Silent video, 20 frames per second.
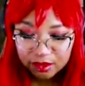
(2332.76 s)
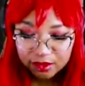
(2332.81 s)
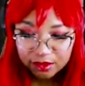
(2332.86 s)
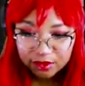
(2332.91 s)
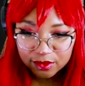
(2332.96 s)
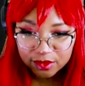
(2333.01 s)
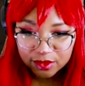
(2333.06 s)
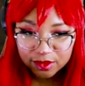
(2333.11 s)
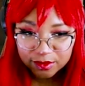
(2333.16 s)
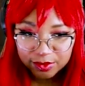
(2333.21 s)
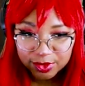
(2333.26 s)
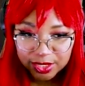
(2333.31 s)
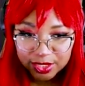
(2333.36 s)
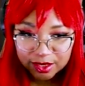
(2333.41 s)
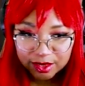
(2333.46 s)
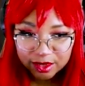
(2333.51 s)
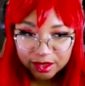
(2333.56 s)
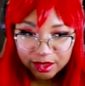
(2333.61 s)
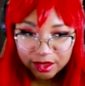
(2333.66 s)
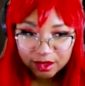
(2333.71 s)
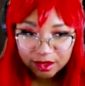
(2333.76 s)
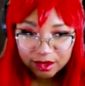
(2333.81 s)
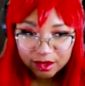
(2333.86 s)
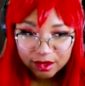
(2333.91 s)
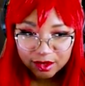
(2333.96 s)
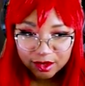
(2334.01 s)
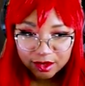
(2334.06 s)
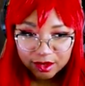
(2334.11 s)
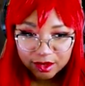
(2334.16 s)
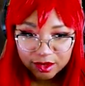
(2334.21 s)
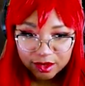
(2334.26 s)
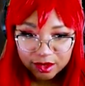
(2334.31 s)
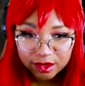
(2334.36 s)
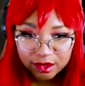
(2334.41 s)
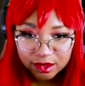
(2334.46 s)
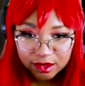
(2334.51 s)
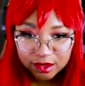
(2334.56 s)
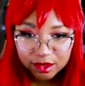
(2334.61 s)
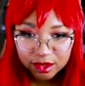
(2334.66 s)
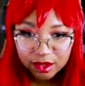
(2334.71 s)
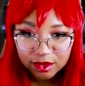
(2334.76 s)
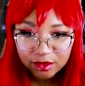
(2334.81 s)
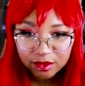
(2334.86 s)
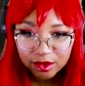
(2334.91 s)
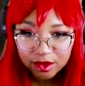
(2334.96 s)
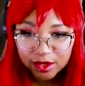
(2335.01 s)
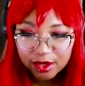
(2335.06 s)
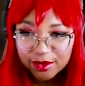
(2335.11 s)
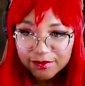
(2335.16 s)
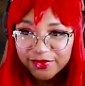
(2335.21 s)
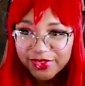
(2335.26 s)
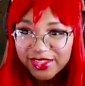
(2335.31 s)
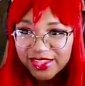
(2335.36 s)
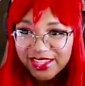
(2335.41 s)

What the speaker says: There's something back there? No? Okay.